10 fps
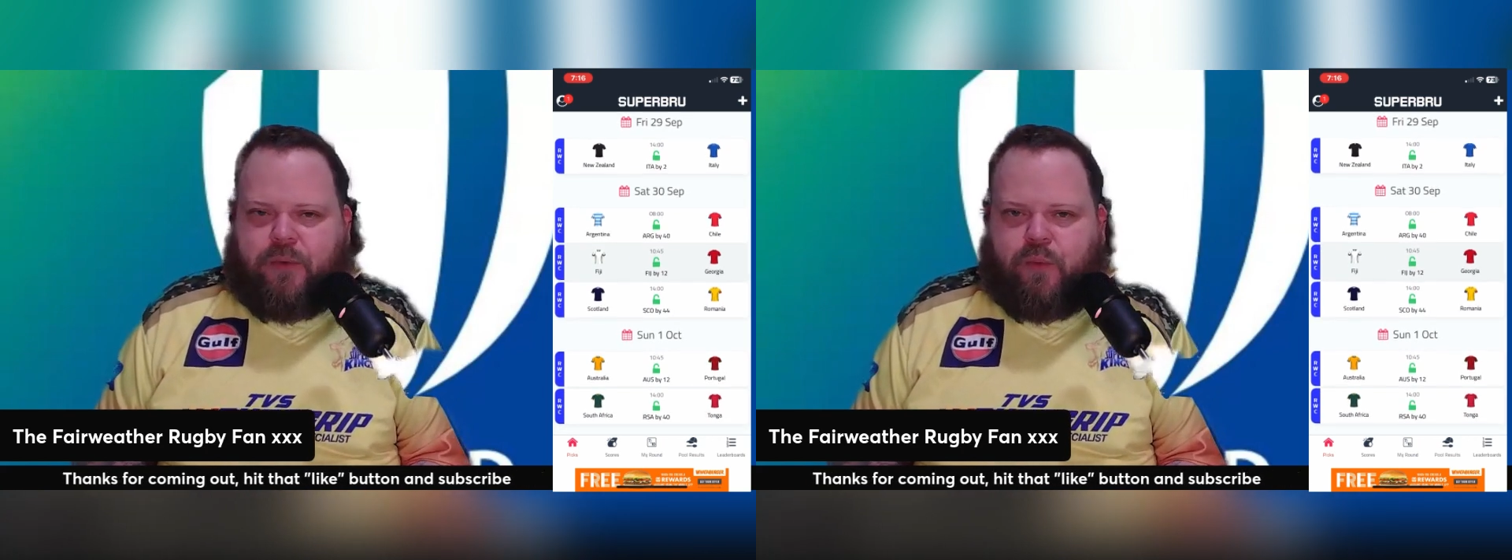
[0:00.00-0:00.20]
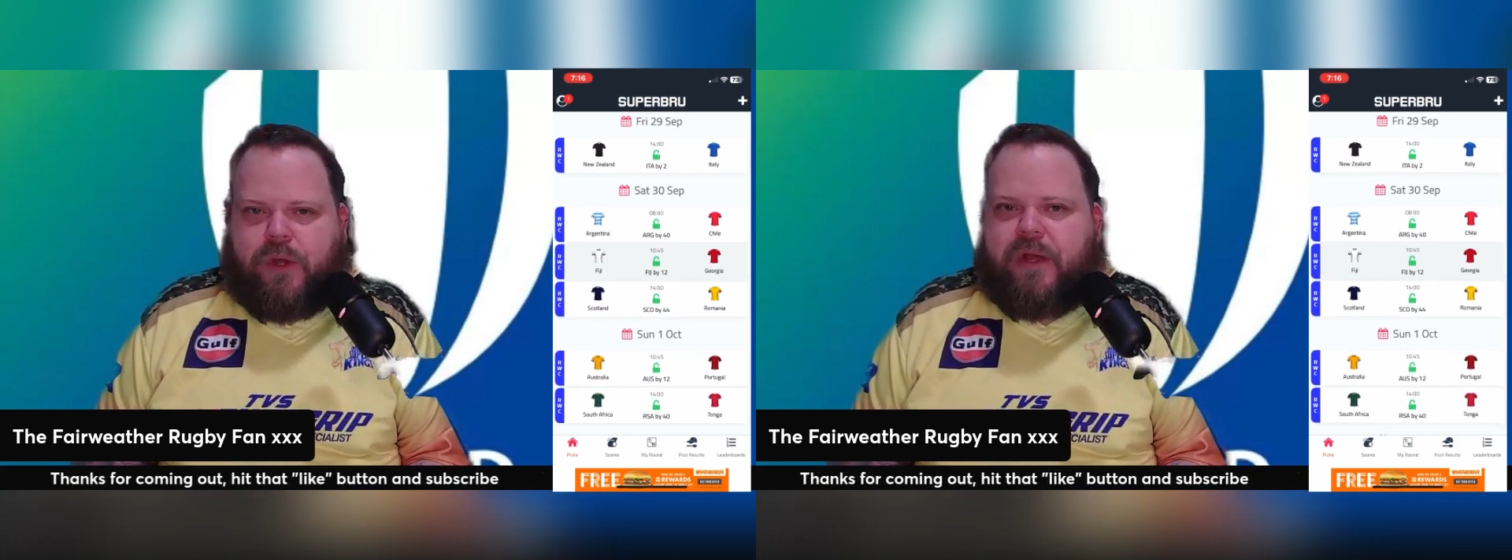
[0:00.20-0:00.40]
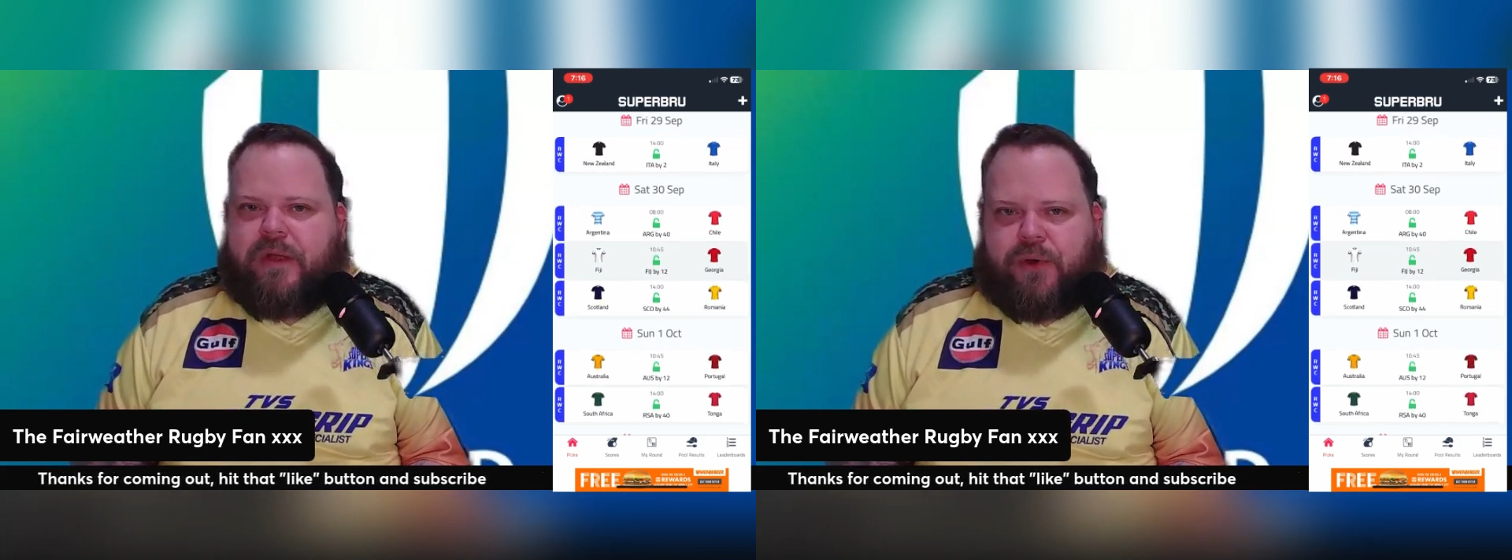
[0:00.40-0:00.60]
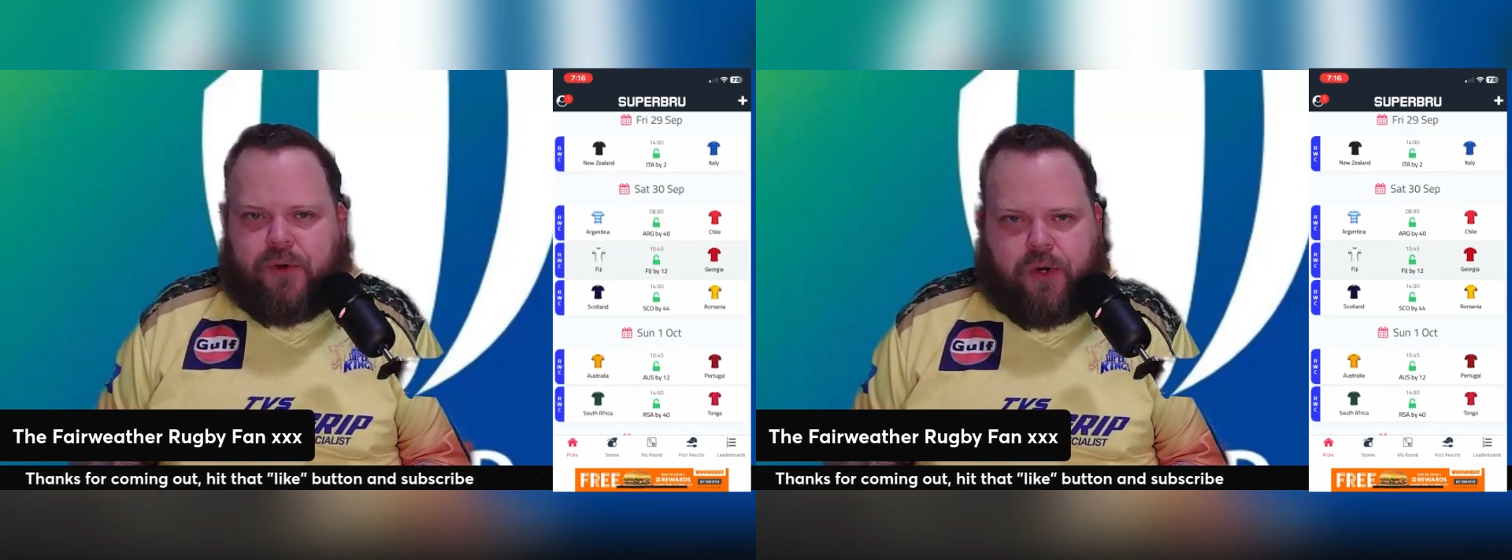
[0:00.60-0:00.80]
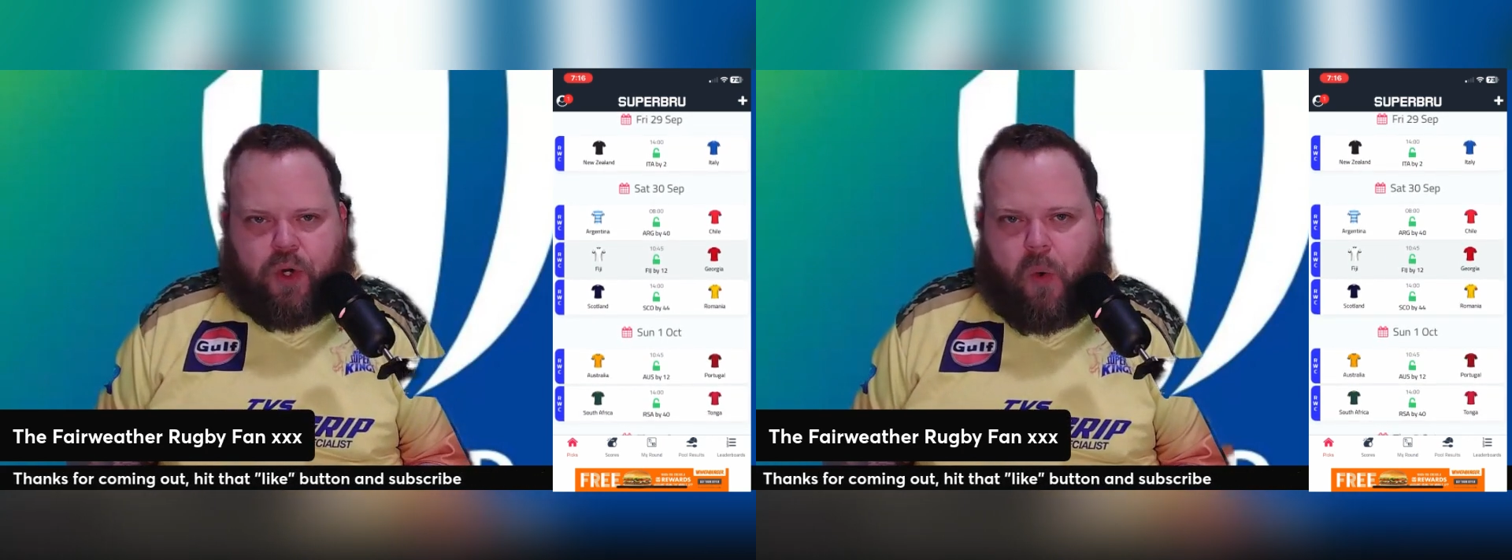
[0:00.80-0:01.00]
with
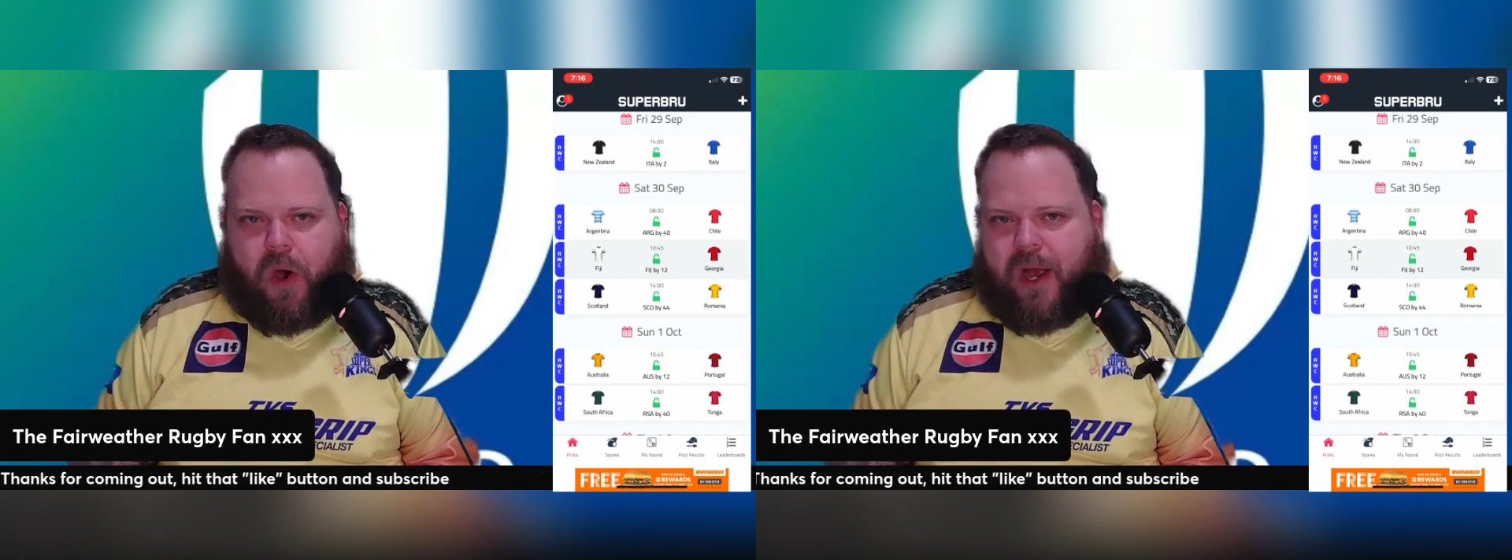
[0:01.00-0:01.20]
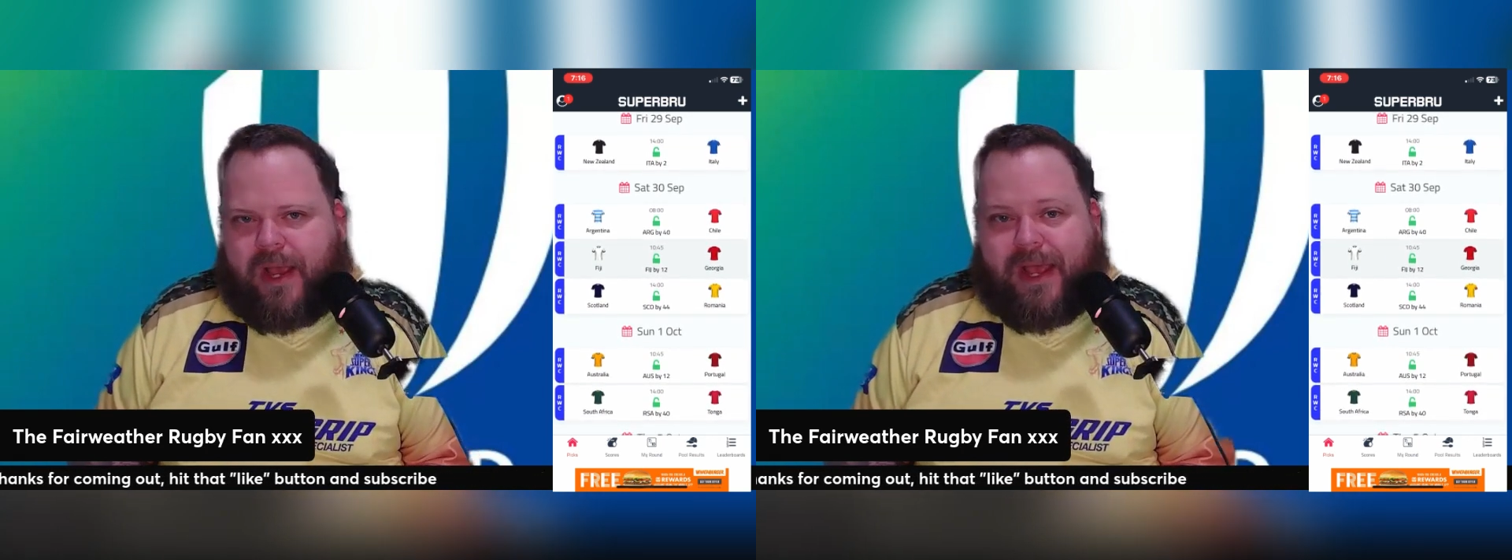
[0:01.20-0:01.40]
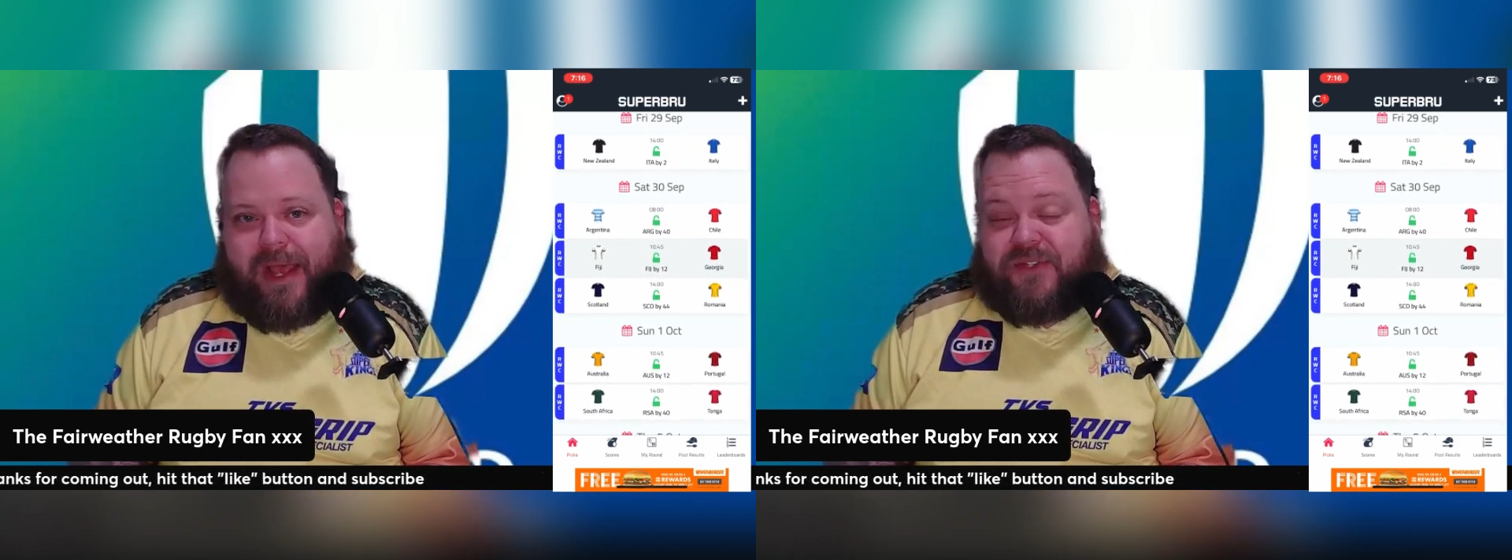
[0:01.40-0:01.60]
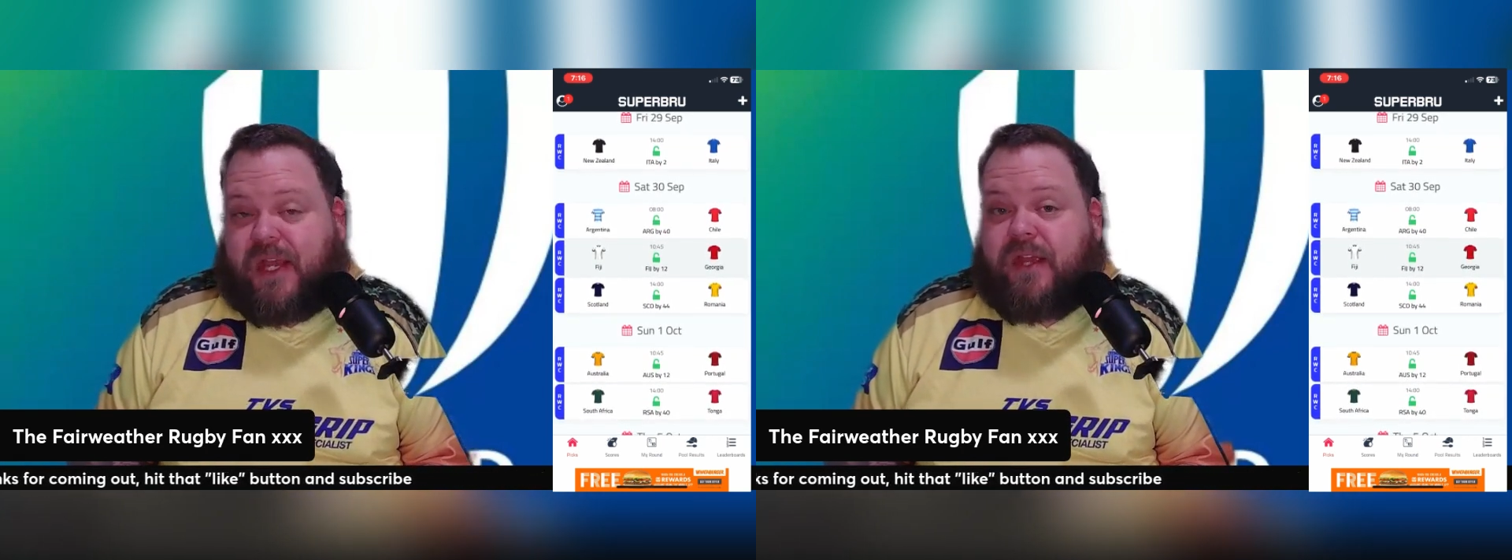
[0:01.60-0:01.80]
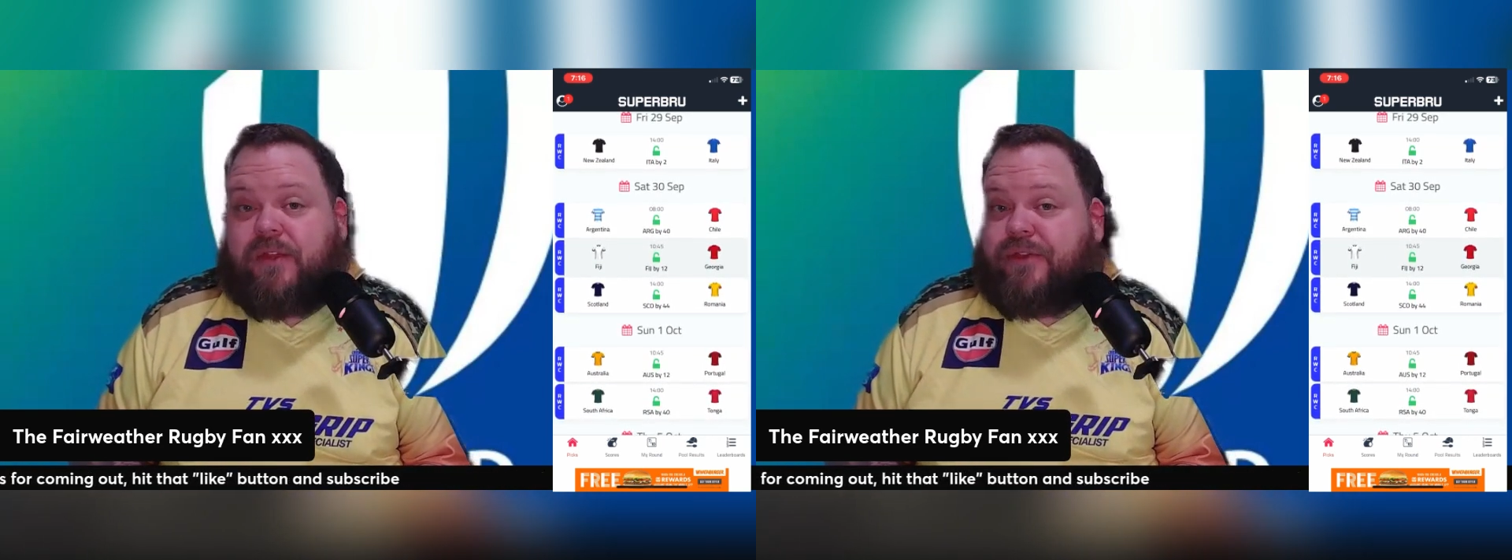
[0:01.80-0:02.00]
Uruguay as a